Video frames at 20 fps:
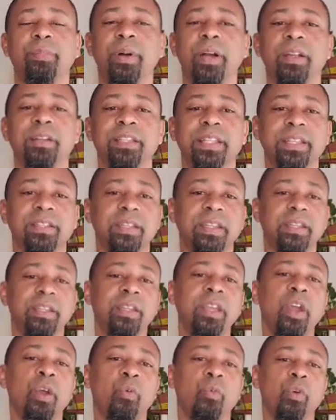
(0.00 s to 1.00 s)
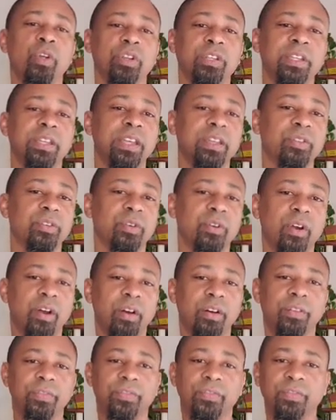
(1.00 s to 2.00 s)
the parts as they work together
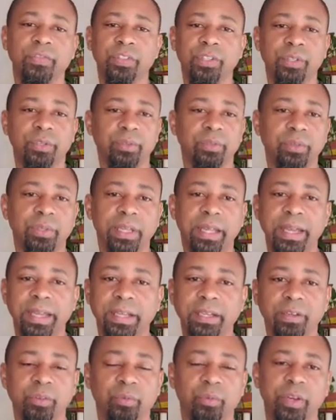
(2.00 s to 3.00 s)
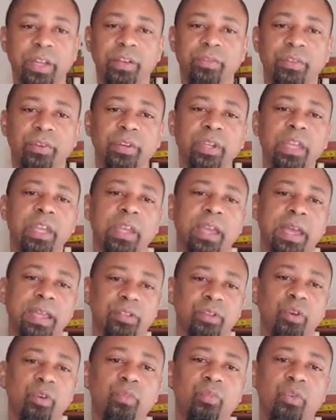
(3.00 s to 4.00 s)
off, you know, line or whatever
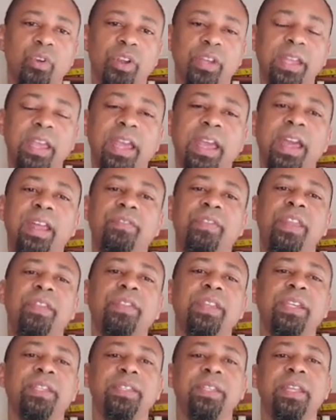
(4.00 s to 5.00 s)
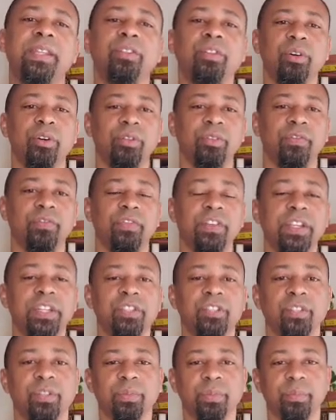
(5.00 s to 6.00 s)
as homework, and then they send the
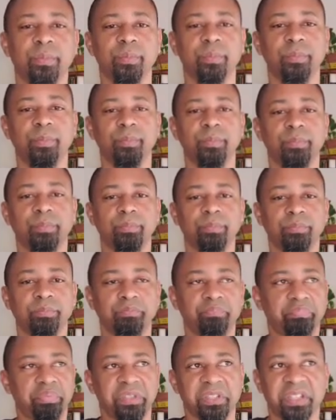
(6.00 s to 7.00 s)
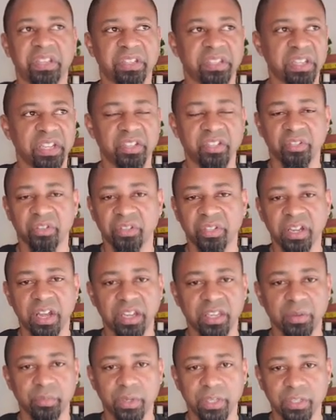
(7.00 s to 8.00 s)
finished presentation or
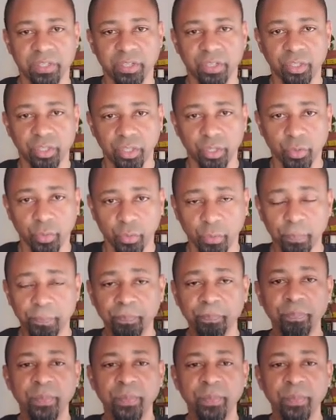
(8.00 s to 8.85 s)
document to you.